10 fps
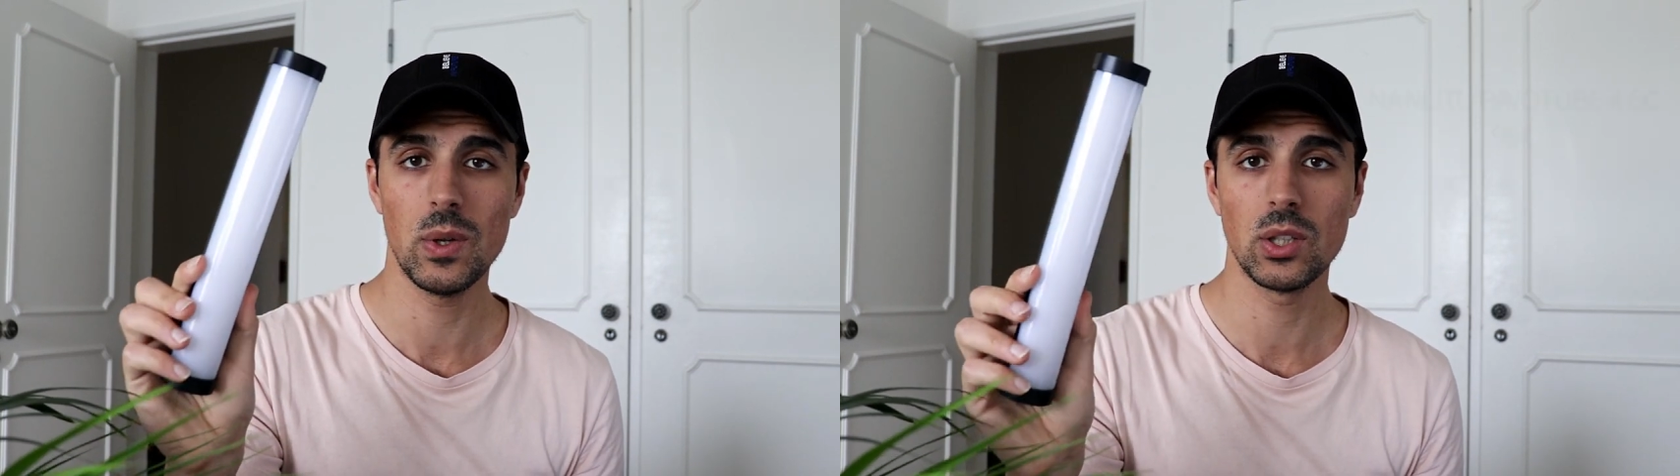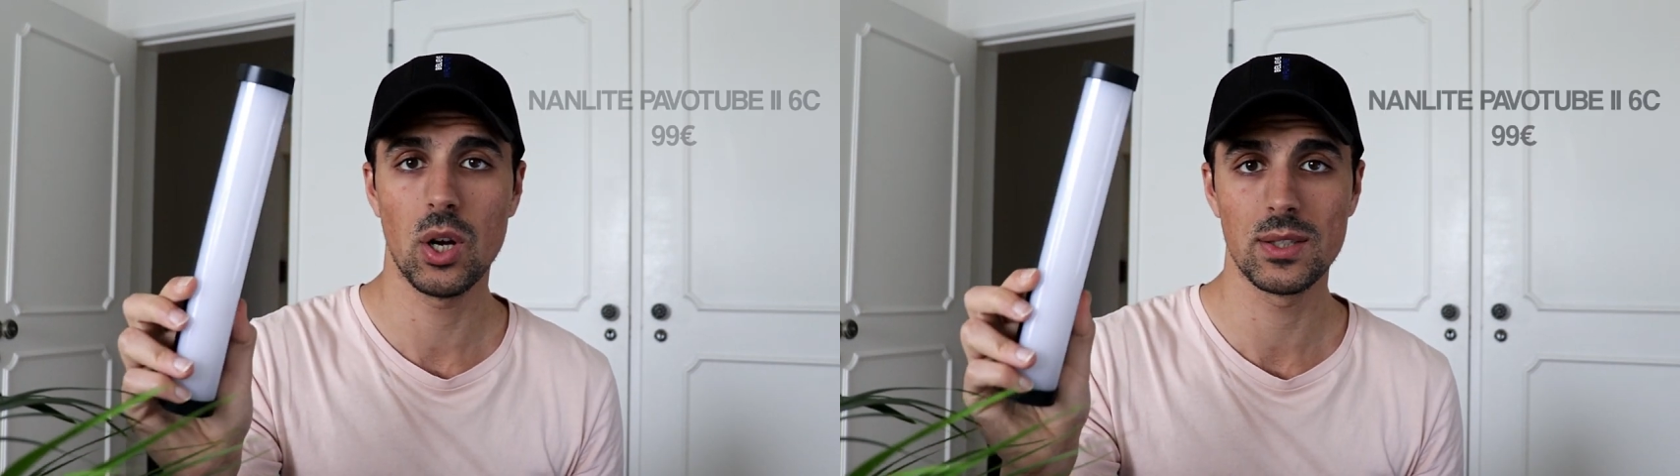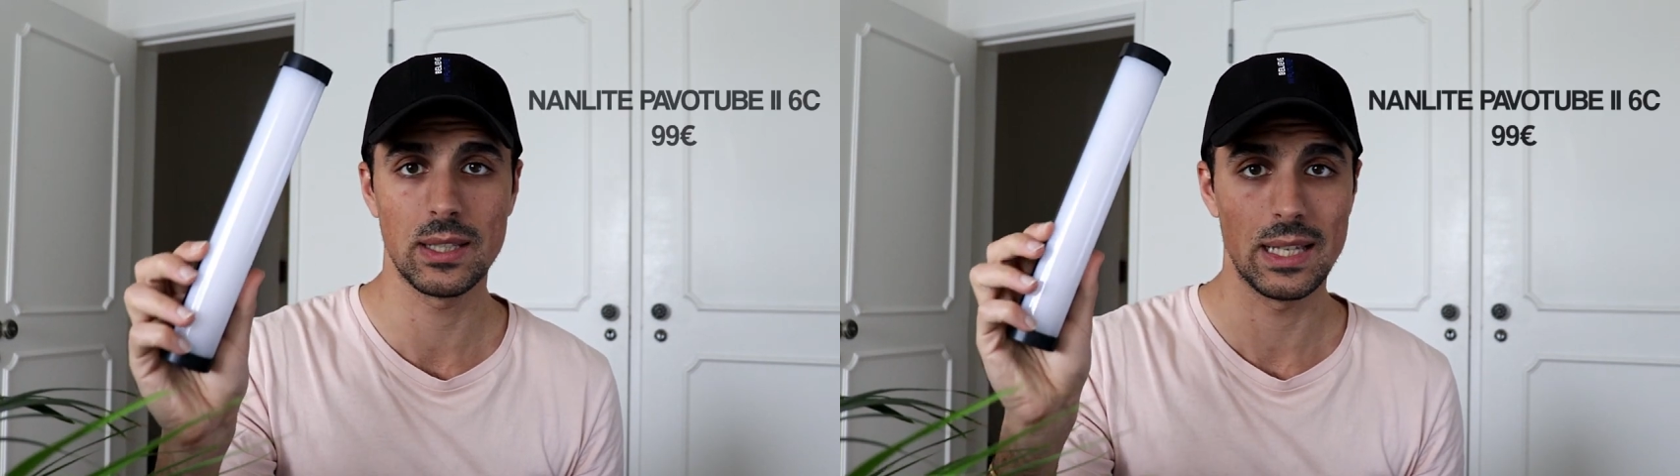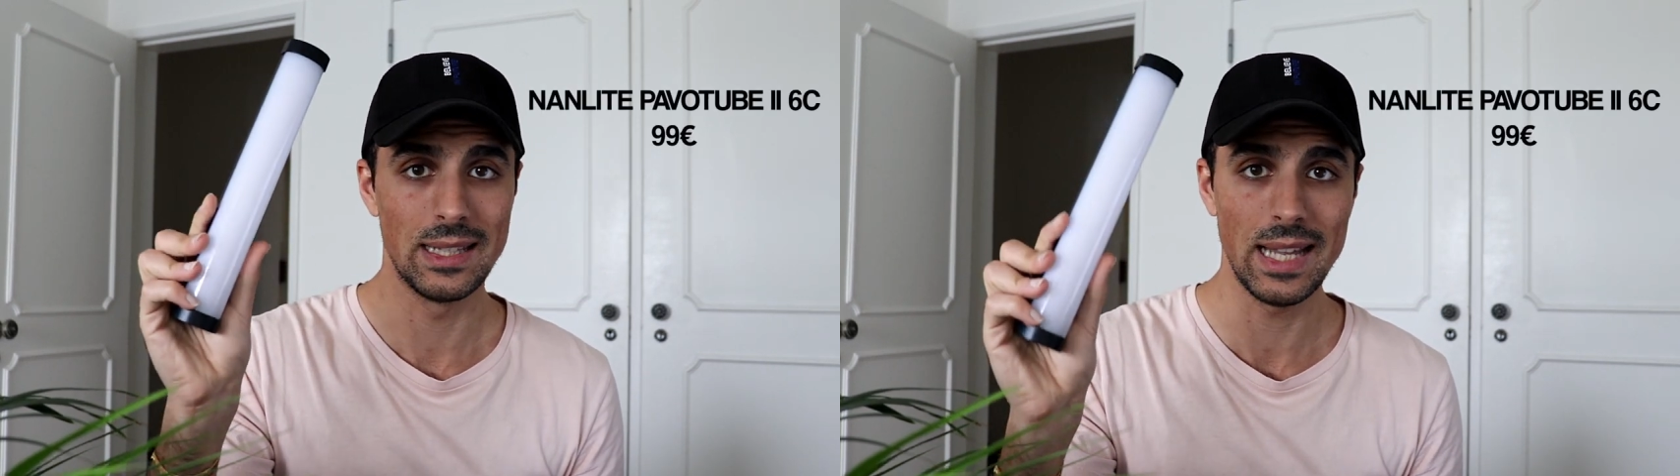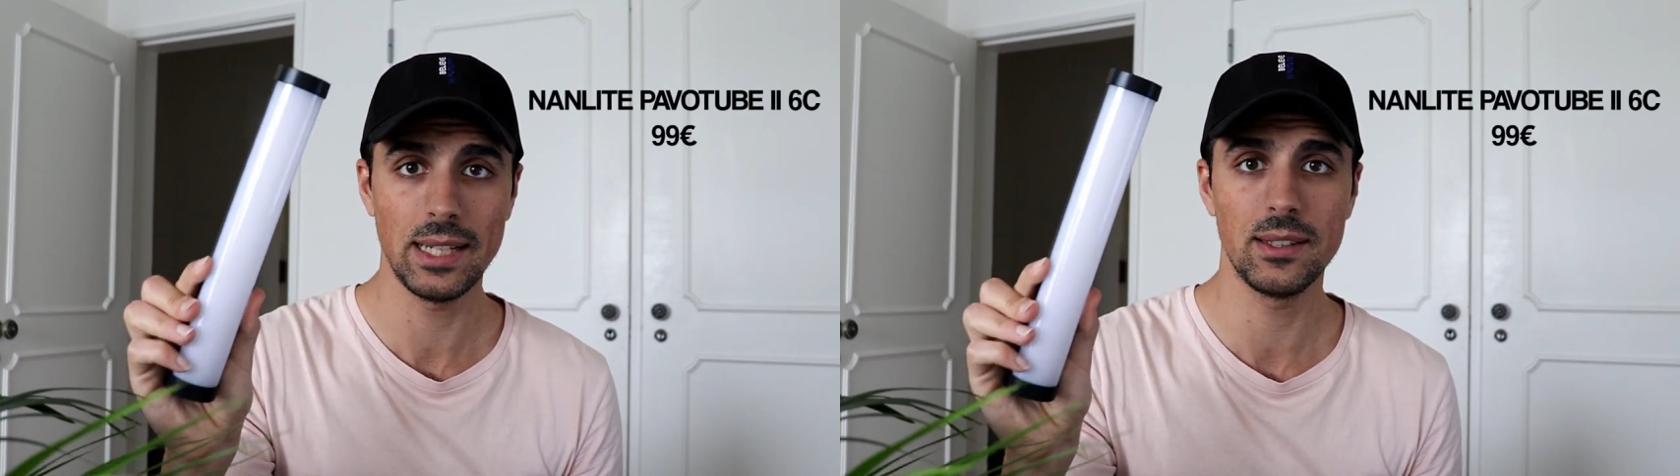cost
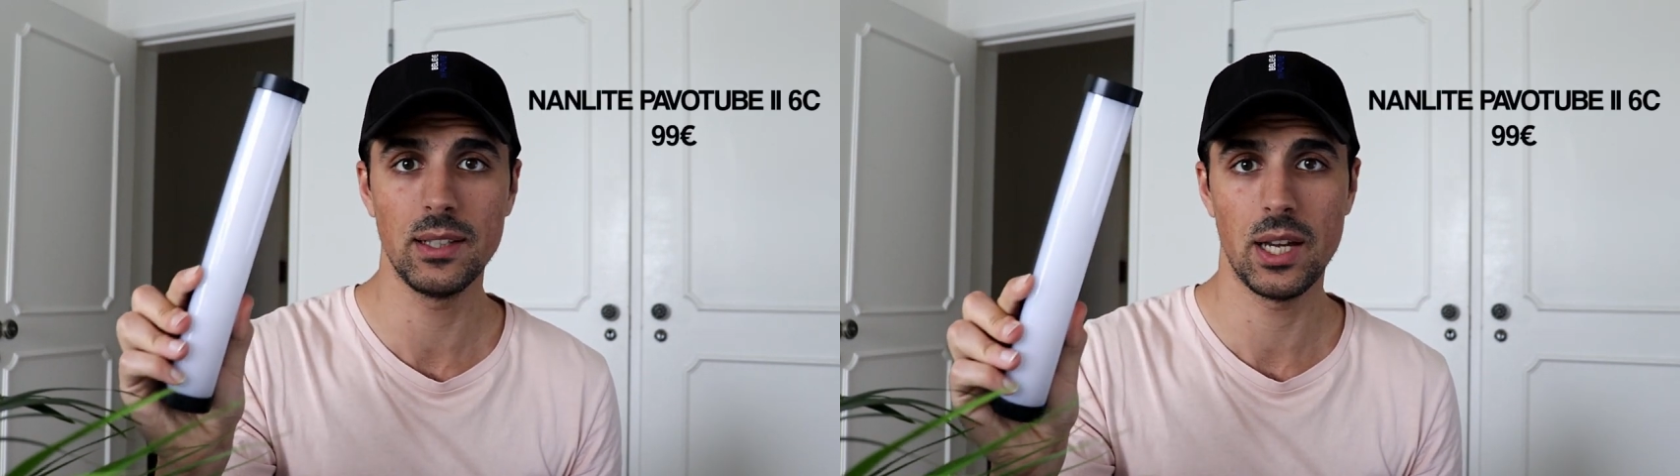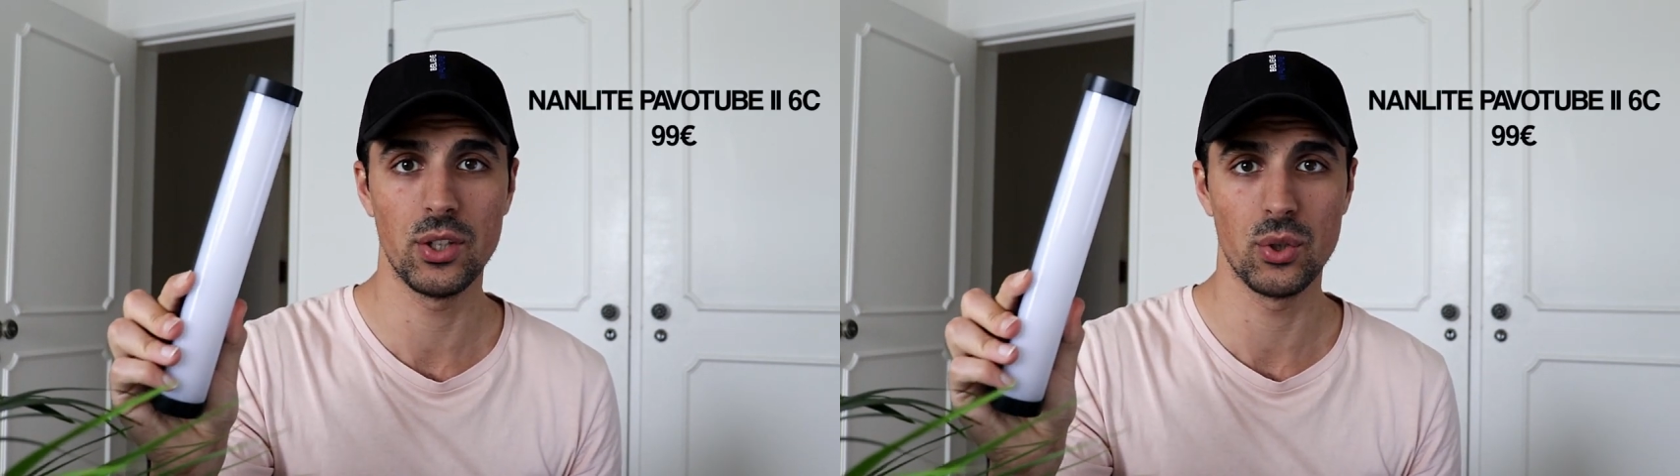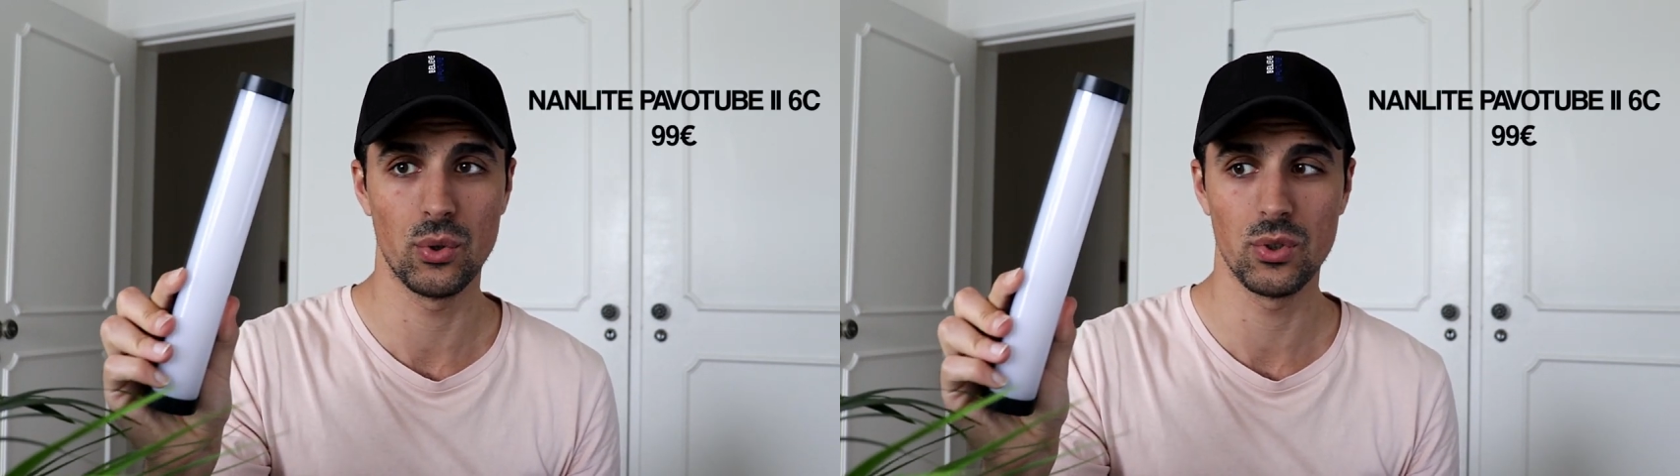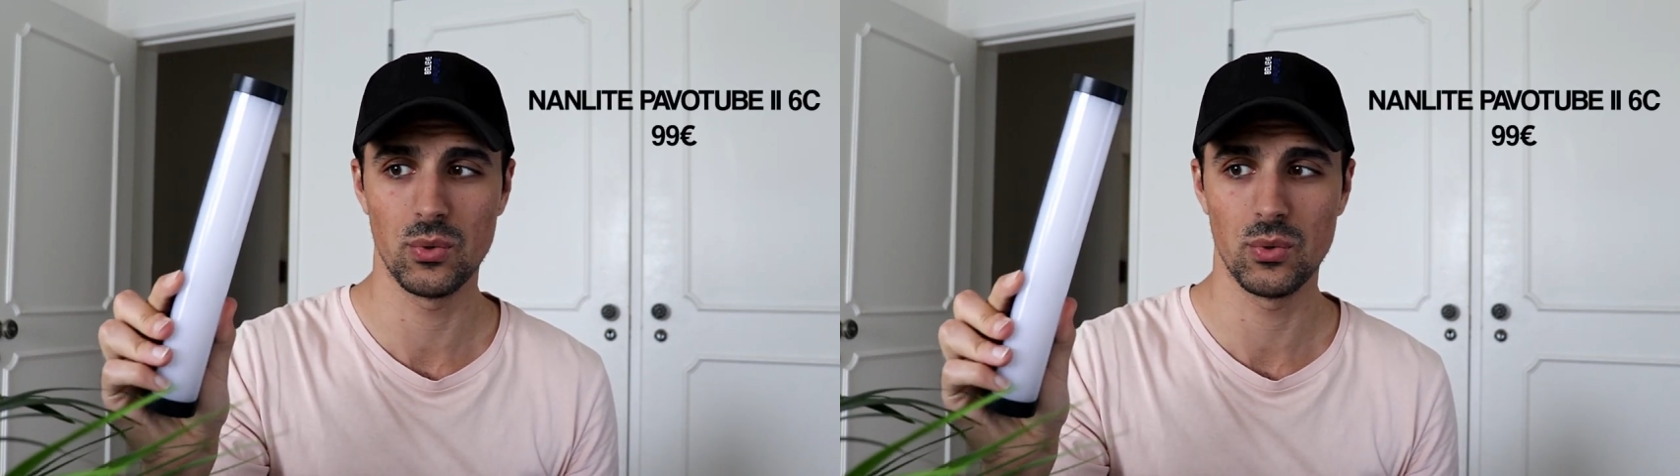99 euros,